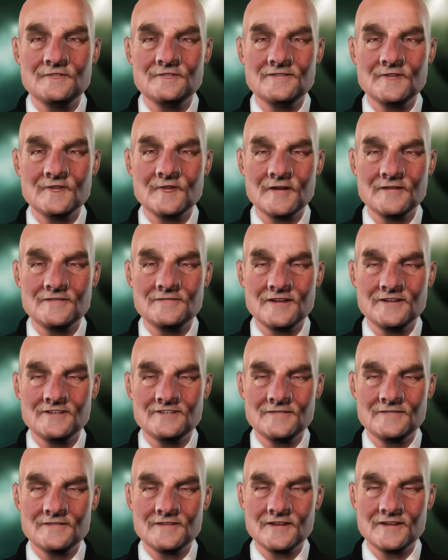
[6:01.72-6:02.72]
of
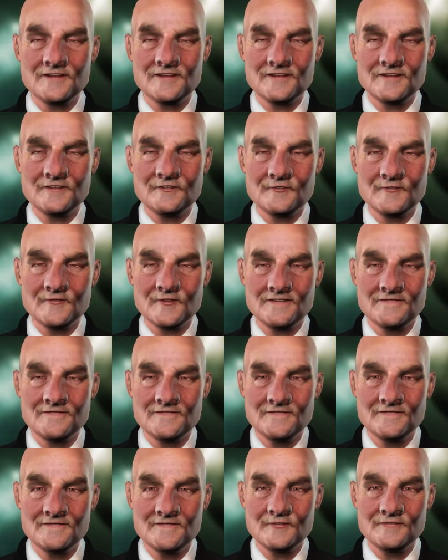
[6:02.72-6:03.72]
workers, each
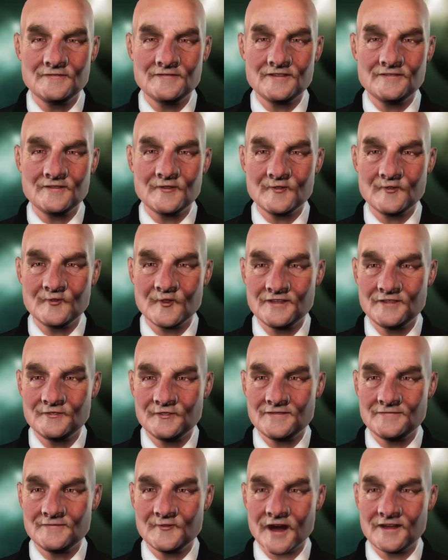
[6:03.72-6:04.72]
layer would be
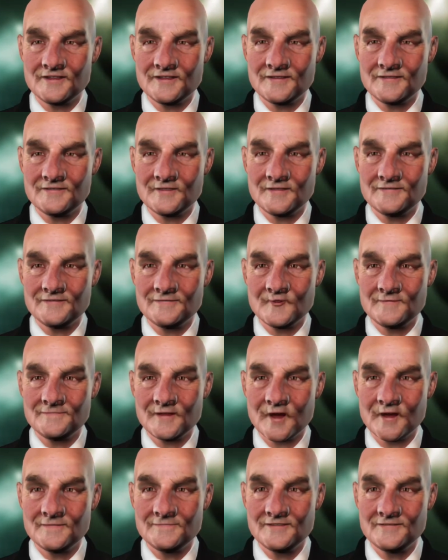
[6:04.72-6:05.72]
created one on top of
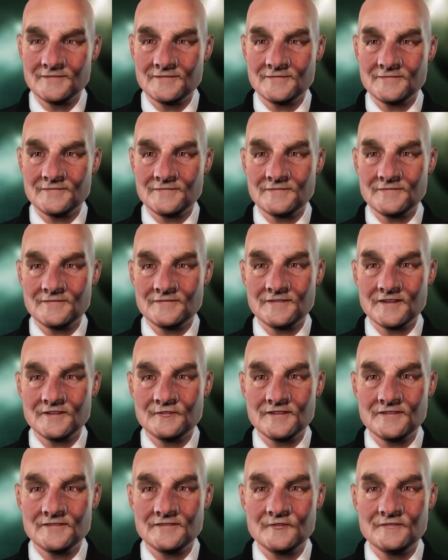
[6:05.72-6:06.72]
another,
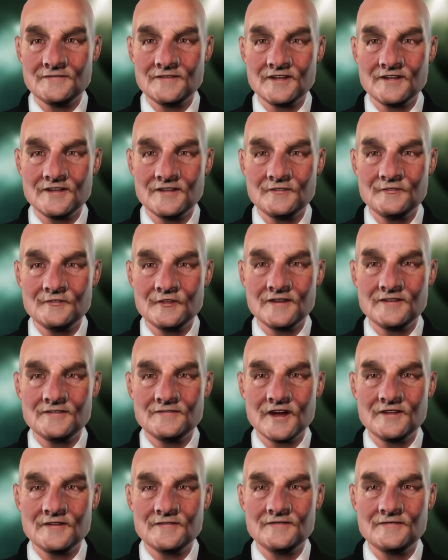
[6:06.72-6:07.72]
and they would be able to be
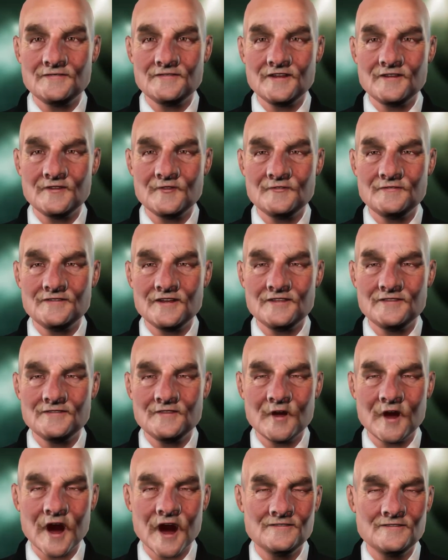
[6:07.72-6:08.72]
kept perfectly
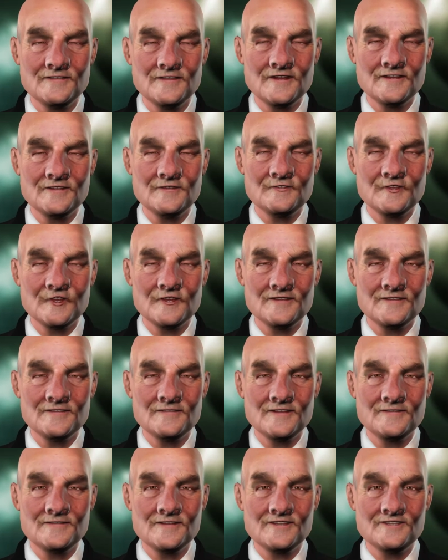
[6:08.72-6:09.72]
in line with each other
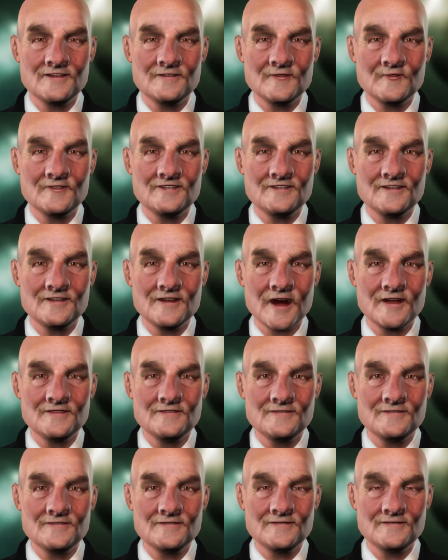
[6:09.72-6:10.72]
because of the
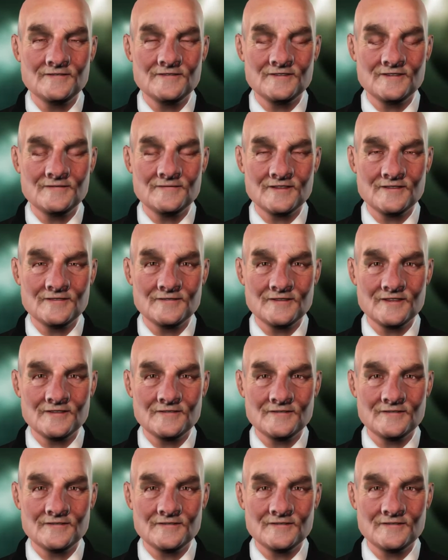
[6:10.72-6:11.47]
slow and careful